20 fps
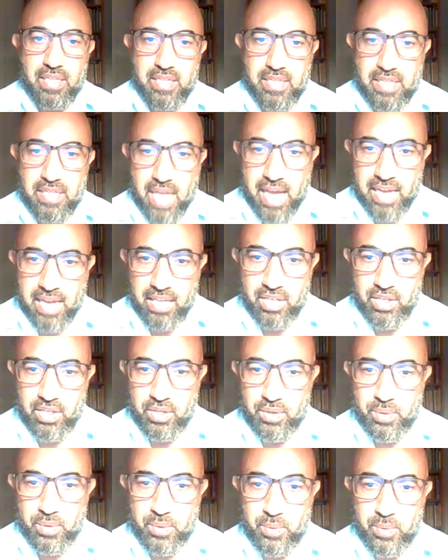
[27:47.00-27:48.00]
thank
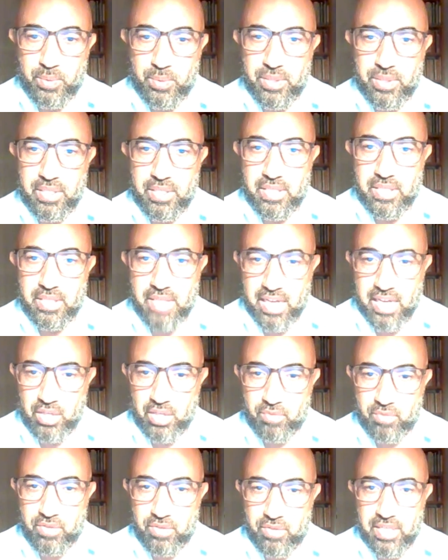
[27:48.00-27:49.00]
you
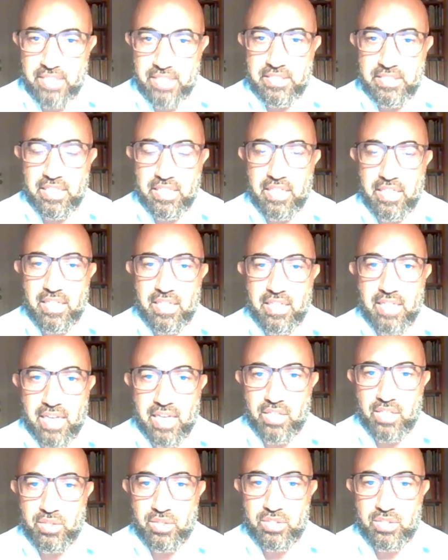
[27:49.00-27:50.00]
for listening.
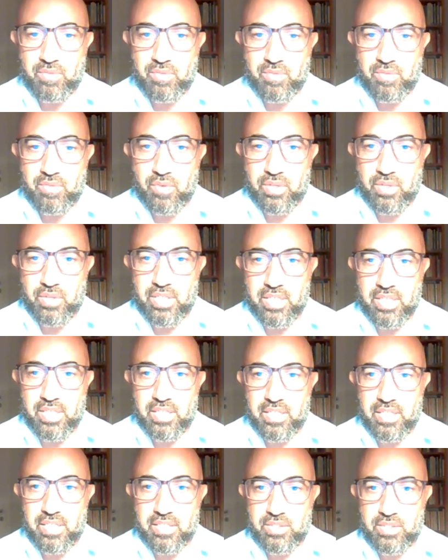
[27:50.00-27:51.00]
Thank you for
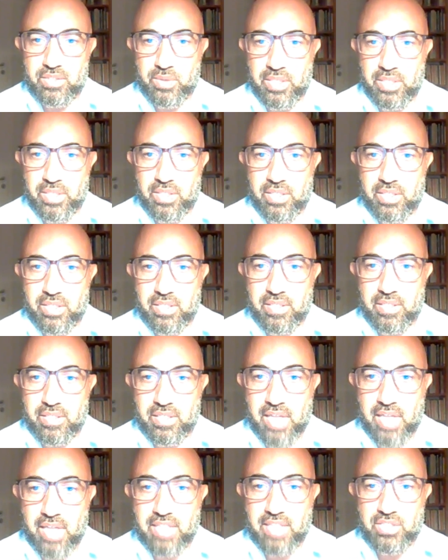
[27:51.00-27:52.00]

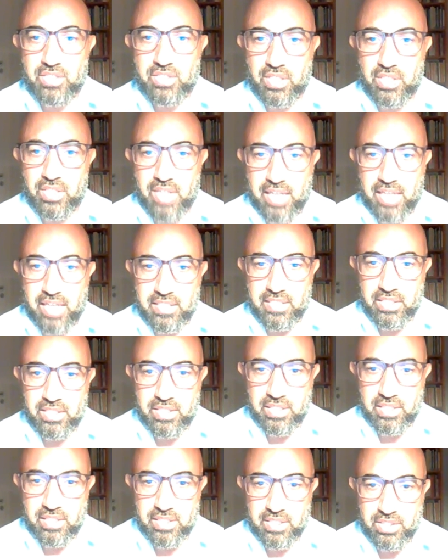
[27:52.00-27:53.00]
thanks to the United
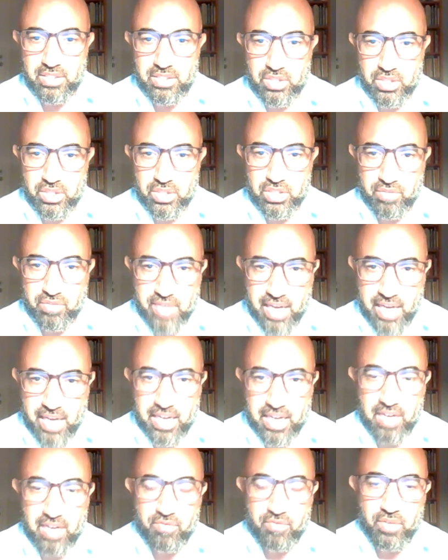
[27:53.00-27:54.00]
Church of
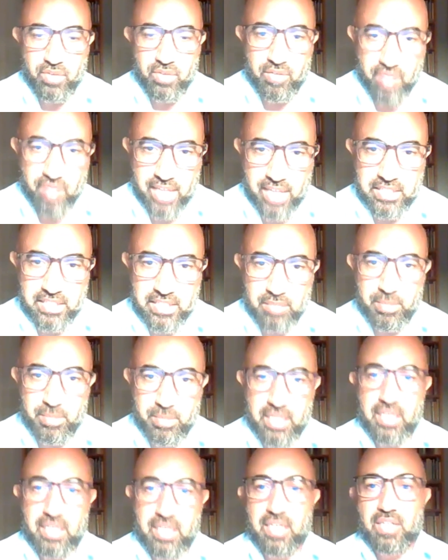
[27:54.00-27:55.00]
Canada for inviting me.
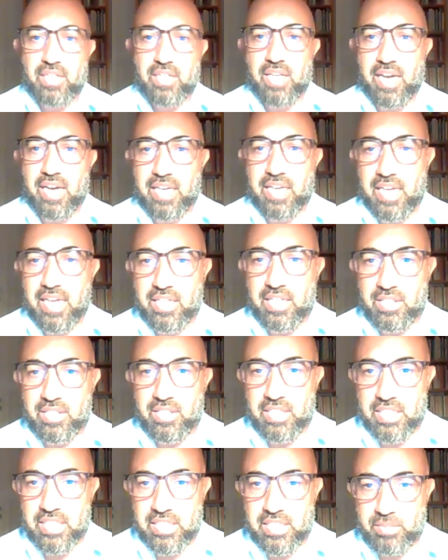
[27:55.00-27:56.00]
Again,
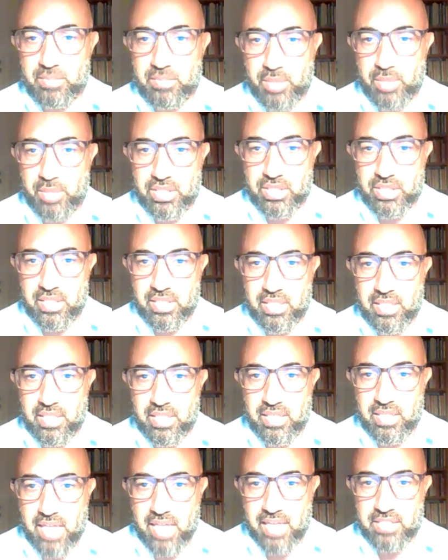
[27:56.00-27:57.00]
special
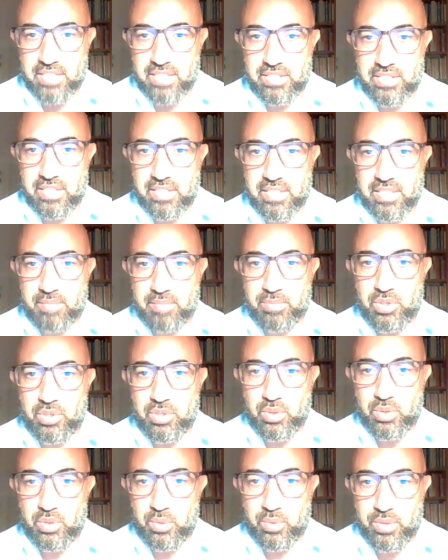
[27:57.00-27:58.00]
thanks
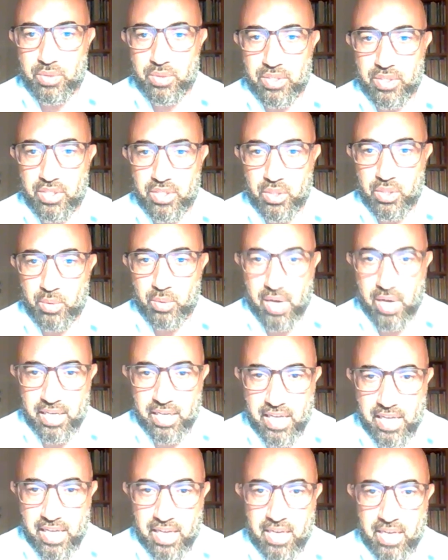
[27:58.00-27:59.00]
to you,
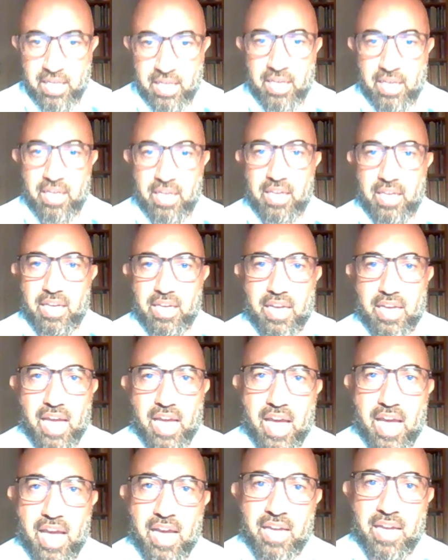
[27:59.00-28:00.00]
Adele,
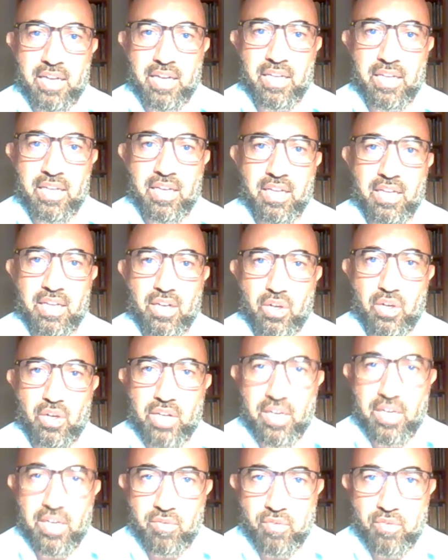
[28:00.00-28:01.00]
and
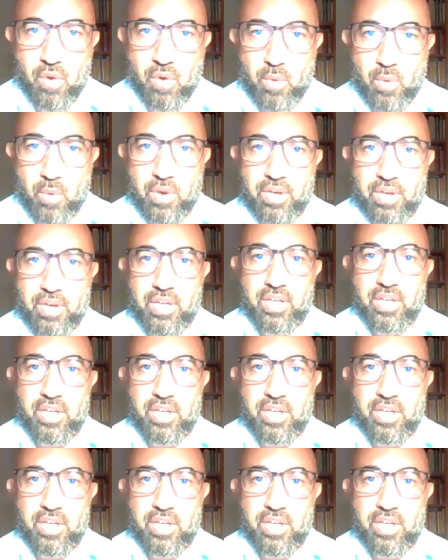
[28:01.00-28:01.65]
looking forward